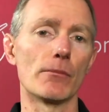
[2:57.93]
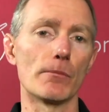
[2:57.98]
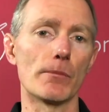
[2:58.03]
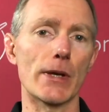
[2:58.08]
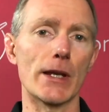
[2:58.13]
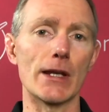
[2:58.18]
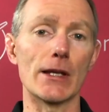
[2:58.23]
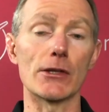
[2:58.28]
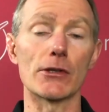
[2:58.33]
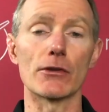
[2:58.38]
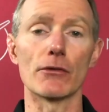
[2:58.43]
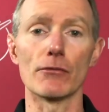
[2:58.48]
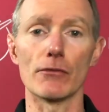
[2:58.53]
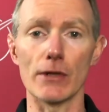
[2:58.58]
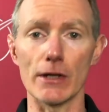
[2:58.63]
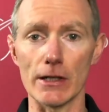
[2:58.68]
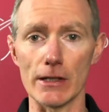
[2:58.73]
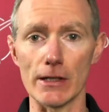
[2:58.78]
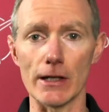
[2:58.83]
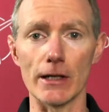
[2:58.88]
pain to
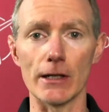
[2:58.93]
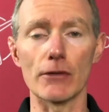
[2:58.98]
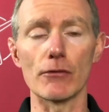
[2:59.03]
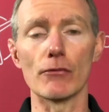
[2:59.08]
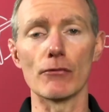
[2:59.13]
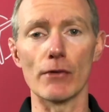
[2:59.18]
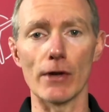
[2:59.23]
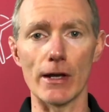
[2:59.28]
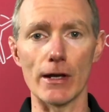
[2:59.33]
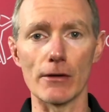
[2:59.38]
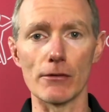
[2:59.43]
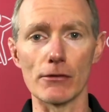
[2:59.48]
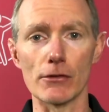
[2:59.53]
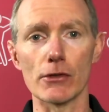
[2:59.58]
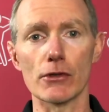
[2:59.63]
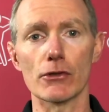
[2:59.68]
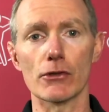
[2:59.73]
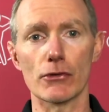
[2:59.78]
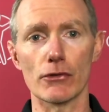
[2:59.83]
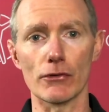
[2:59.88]
radiate round
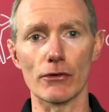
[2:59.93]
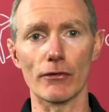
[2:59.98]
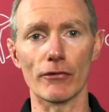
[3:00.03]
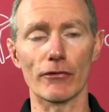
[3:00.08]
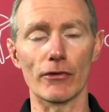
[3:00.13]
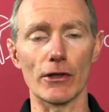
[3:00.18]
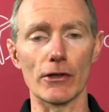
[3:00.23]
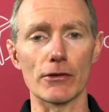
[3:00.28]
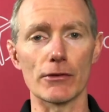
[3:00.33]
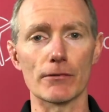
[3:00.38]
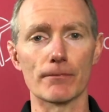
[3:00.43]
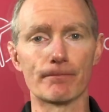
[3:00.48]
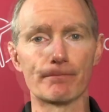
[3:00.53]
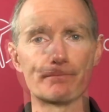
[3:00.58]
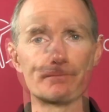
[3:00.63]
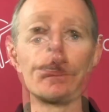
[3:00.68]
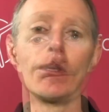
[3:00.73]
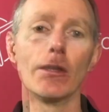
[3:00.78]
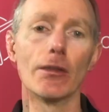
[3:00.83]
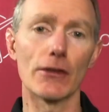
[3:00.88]
to the front.
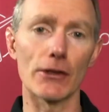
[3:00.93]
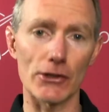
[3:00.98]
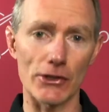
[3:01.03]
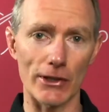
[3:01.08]
The